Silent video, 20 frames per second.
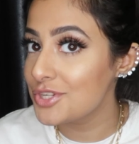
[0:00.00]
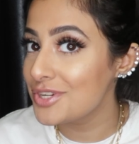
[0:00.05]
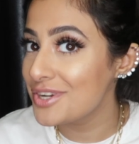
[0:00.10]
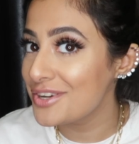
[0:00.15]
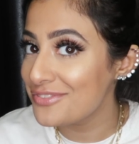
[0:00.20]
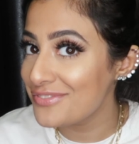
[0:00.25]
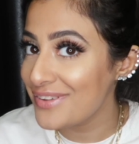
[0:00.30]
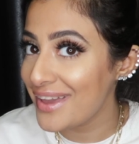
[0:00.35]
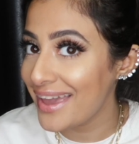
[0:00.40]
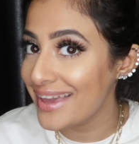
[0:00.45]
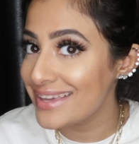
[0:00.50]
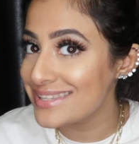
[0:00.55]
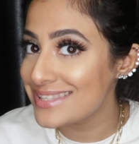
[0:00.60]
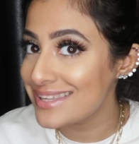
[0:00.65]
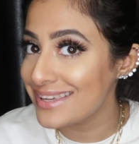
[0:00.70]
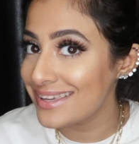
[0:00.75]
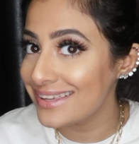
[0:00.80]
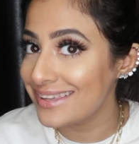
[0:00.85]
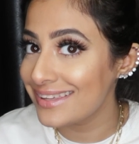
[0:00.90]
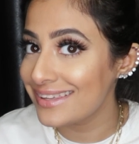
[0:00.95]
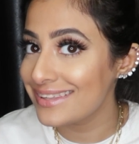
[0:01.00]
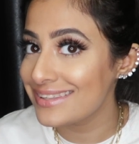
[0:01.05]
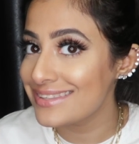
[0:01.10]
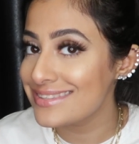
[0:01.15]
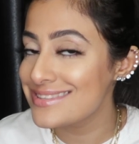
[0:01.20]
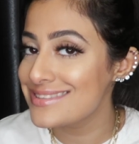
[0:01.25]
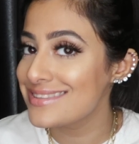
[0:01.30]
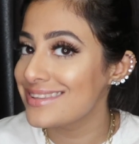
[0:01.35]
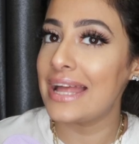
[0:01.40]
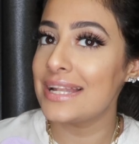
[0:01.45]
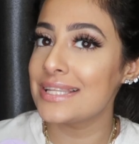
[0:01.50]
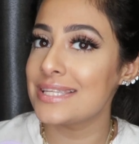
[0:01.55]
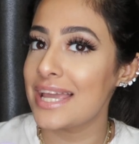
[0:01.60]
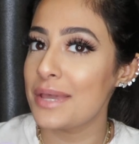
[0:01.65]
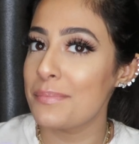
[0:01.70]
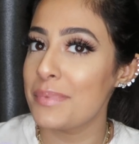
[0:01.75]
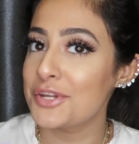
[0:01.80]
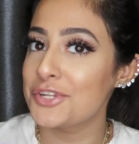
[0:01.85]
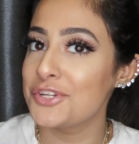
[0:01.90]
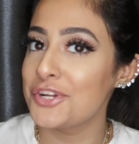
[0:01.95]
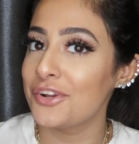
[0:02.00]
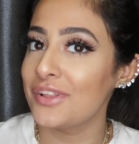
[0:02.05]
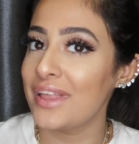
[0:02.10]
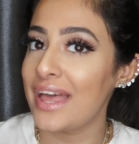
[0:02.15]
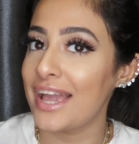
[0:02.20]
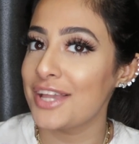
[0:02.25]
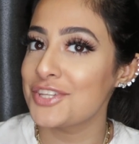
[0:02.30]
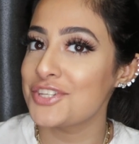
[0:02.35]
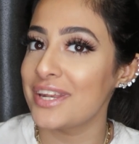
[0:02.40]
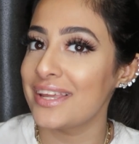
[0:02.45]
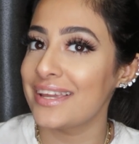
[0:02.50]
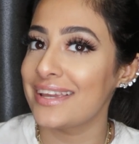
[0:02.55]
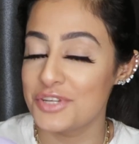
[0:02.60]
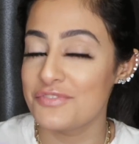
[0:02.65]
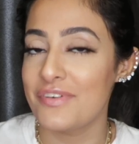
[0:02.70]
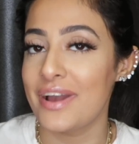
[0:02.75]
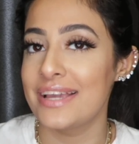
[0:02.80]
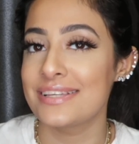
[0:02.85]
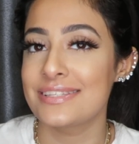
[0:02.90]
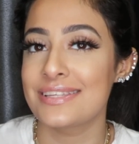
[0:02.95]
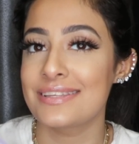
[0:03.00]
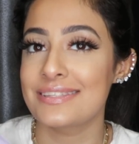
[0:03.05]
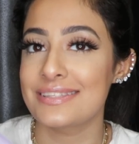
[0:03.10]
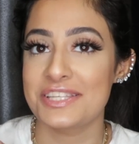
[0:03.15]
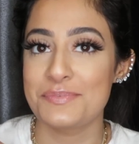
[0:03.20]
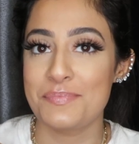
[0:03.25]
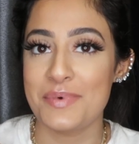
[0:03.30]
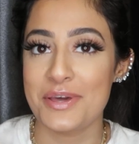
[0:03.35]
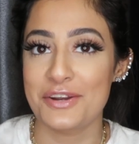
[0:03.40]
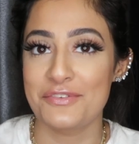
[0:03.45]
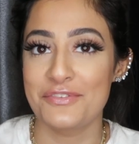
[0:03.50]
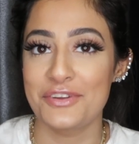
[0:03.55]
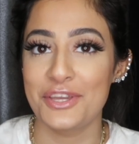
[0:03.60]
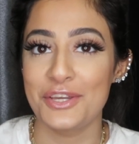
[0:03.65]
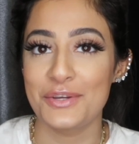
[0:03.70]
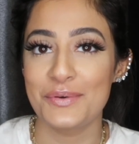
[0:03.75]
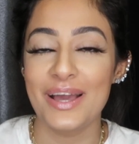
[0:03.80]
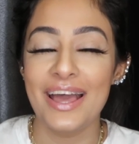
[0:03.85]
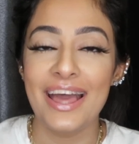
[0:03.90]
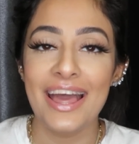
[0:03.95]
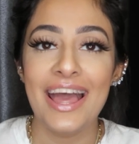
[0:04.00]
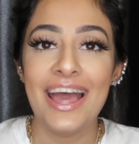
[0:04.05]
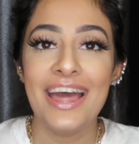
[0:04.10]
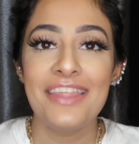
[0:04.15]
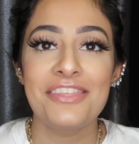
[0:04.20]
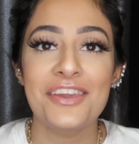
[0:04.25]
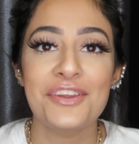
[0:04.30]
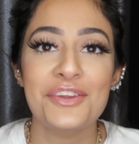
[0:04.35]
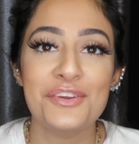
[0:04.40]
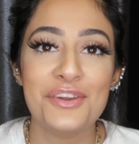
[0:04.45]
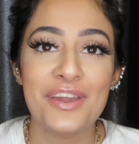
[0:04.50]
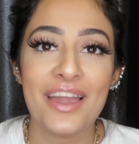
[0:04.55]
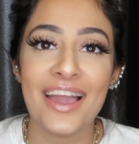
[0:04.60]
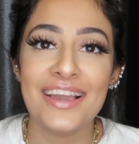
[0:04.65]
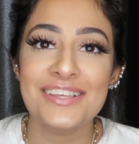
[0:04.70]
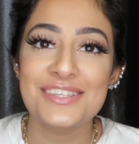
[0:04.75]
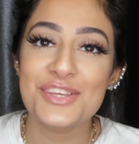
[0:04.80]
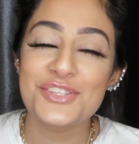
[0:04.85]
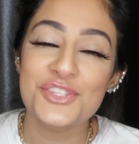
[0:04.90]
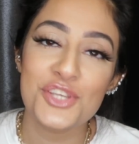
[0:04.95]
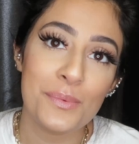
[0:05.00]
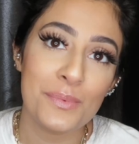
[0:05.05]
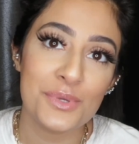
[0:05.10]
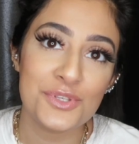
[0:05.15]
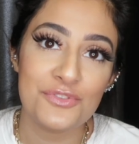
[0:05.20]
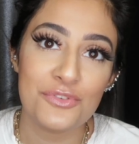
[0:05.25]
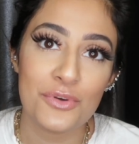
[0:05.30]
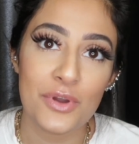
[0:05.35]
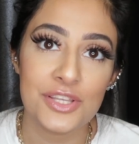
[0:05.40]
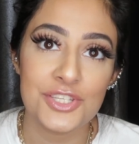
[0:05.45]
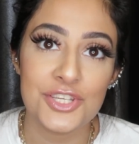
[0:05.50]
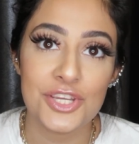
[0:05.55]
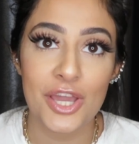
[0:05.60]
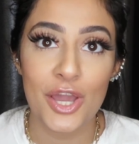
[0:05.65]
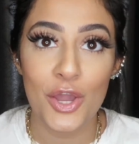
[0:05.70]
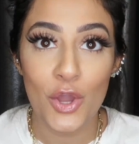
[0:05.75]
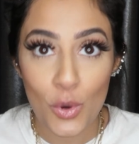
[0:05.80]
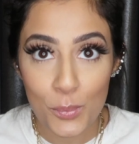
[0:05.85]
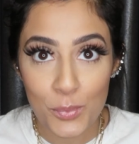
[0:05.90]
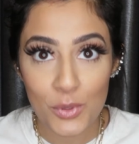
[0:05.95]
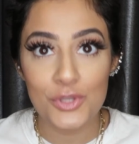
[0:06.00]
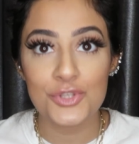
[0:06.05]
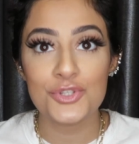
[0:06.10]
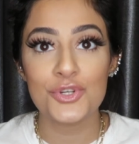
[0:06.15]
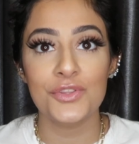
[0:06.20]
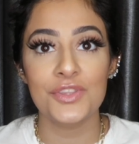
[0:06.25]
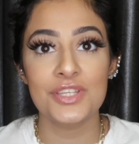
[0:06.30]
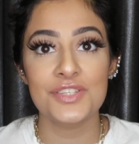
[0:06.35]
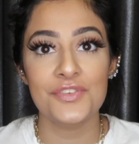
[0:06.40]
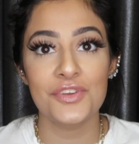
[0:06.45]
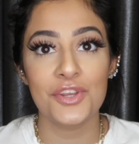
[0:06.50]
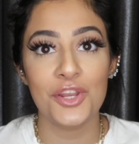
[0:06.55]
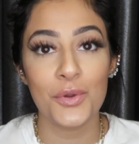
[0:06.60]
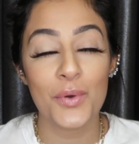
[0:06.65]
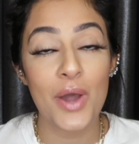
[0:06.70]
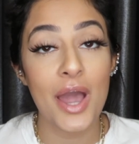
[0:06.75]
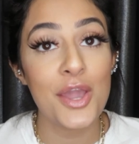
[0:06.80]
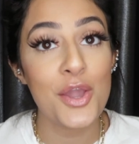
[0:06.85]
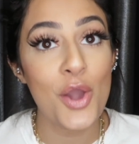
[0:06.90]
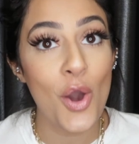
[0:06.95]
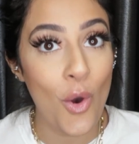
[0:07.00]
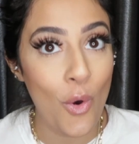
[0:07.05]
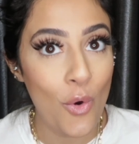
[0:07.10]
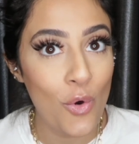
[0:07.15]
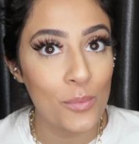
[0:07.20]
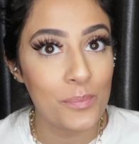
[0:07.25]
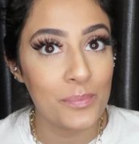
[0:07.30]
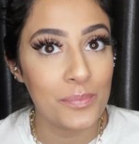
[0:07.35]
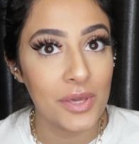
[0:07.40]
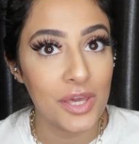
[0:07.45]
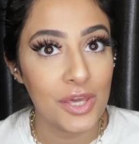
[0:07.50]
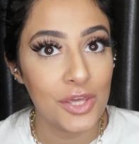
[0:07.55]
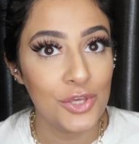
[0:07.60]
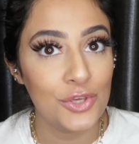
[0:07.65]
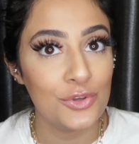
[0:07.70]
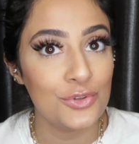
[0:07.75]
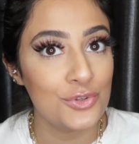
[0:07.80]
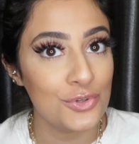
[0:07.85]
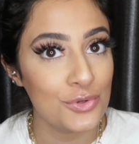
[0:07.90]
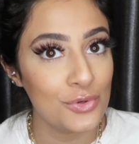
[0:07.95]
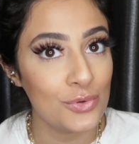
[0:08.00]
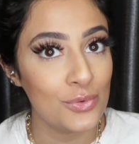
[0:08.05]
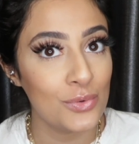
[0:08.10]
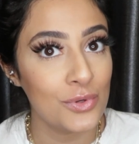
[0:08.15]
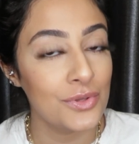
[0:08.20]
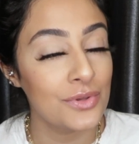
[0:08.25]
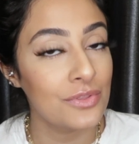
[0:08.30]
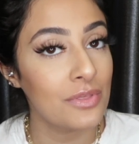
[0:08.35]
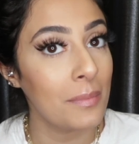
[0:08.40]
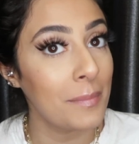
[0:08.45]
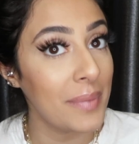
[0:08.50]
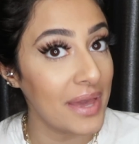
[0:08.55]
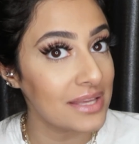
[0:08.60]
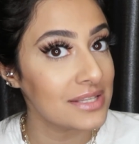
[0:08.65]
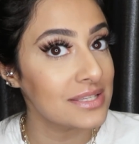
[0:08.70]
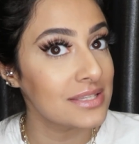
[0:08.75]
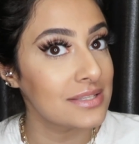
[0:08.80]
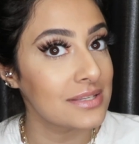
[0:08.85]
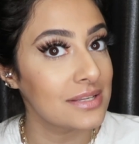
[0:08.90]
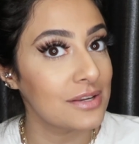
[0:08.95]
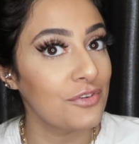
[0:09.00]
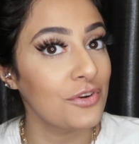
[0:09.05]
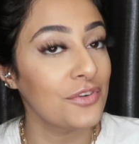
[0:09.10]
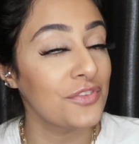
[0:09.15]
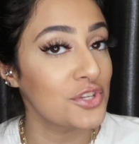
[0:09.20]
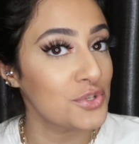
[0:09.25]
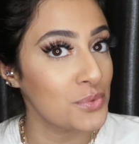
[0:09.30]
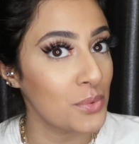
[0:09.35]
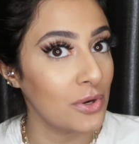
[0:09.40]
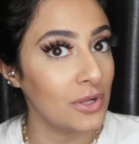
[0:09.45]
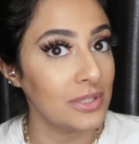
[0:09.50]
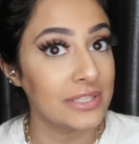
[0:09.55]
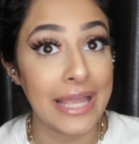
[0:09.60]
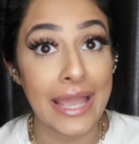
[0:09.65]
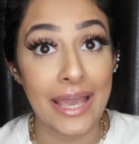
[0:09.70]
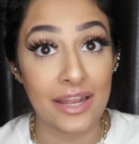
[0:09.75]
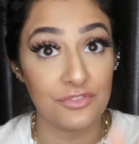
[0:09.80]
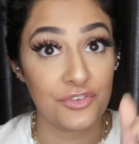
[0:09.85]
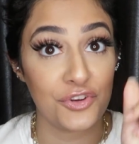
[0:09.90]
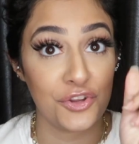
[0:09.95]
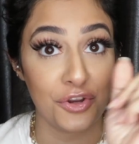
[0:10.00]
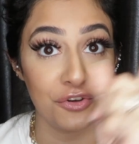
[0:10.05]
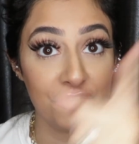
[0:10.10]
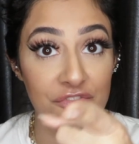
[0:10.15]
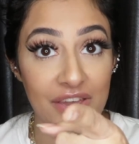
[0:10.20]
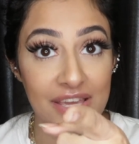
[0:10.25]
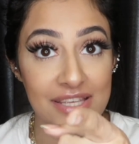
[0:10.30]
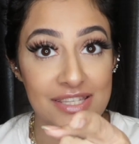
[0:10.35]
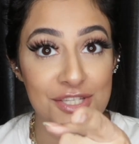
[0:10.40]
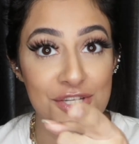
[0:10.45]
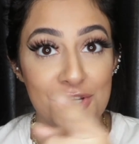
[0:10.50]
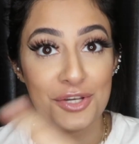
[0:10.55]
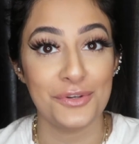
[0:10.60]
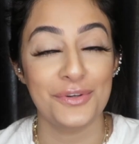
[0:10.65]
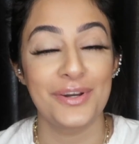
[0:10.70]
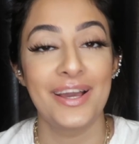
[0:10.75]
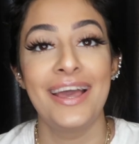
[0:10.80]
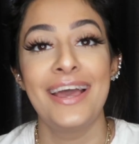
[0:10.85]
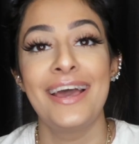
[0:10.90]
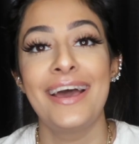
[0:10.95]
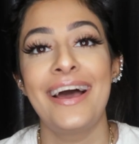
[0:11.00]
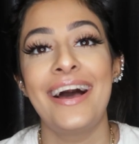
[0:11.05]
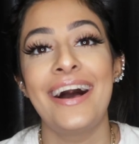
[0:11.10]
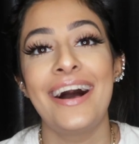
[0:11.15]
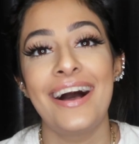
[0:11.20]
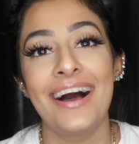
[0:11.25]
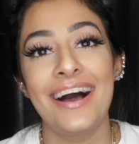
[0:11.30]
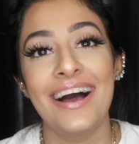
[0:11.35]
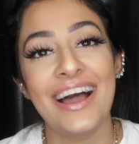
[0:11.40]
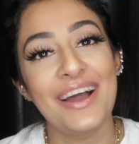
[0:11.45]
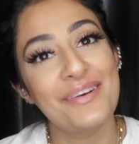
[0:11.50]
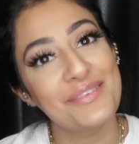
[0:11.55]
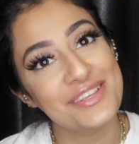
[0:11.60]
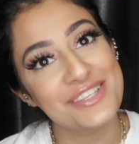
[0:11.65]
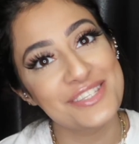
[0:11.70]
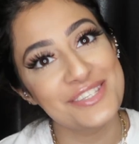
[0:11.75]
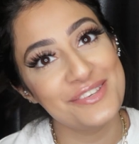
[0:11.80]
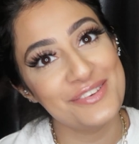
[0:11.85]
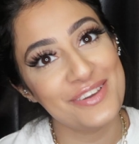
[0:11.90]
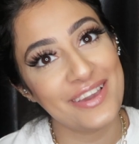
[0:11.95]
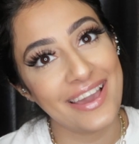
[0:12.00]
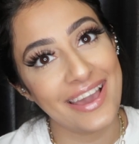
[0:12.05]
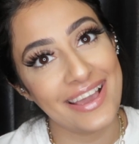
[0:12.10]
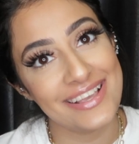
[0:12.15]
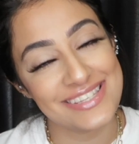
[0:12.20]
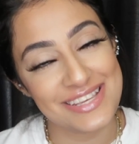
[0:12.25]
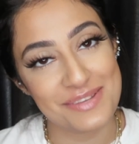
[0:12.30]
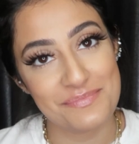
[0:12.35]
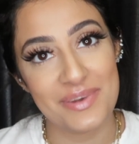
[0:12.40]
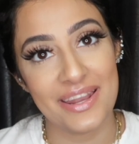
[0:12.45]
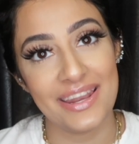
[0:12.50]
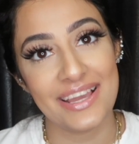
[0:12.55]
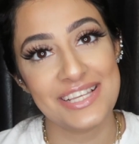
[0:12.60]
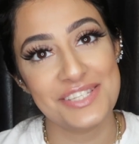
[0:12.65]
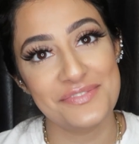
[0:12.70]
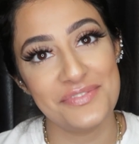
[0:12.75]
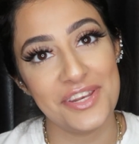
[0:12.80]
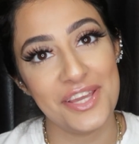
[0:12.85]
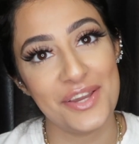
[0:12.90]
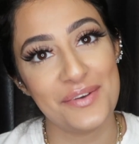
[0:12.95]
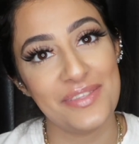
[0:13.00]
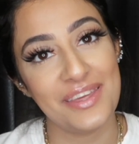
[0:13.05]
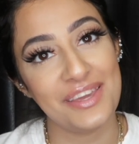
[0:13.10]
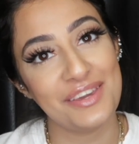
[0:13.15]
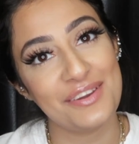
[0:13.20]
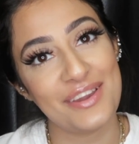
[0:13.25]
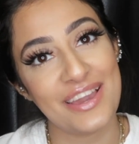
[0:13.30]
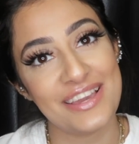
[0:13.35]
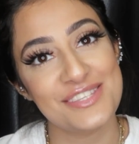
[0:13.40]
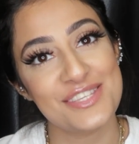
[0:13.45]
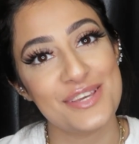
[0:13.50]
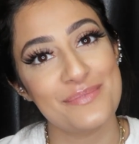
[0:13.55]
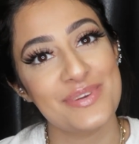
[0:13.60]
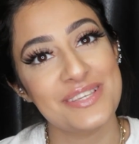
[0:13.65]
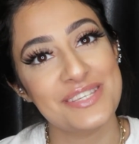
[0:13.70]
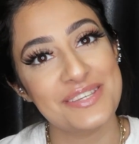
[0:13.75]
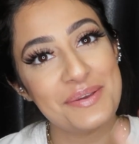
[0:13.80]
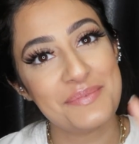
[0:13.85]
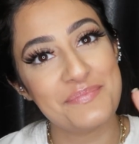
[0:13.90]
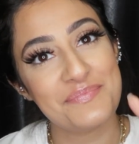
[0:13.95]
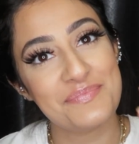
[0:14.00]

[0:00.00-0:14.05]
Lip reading: to your faces. Antibacterial hygienic devices, it's better for you. Thank you guys so much for watching. I hope you enjoyed this video. I hope you do the best for this world and for your face too. I will see you guys in my next video. Thank you guys so much.